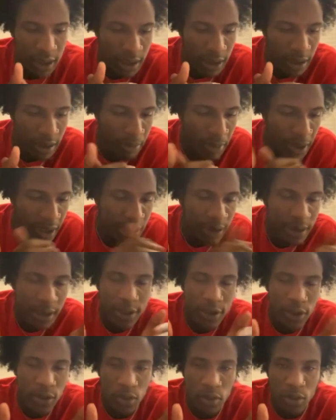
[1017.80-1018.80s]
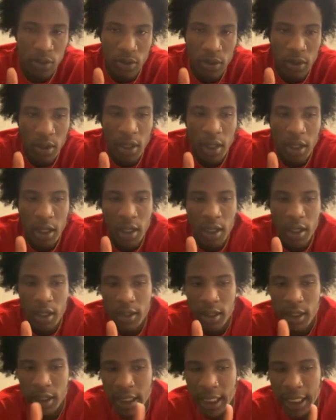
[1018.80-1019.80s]
the best teach you
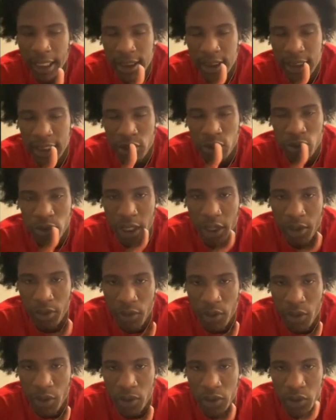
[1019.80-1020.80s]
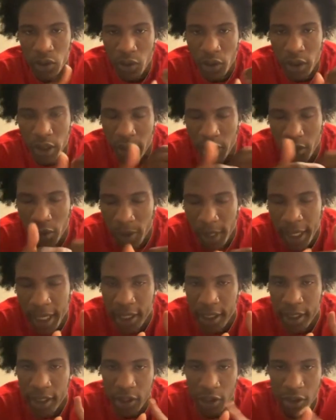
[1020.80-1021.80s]
the things that you did wrong, so you can
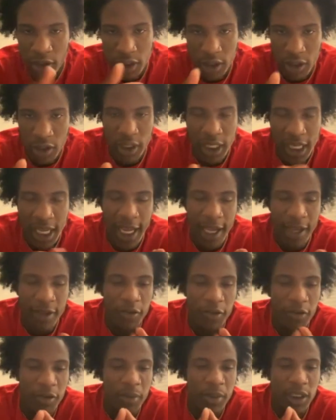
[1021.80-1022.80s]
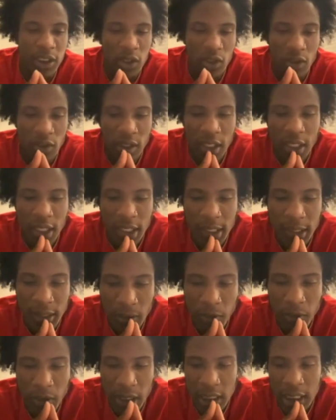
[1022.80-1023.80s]
correct your game. You feel me? So then one of the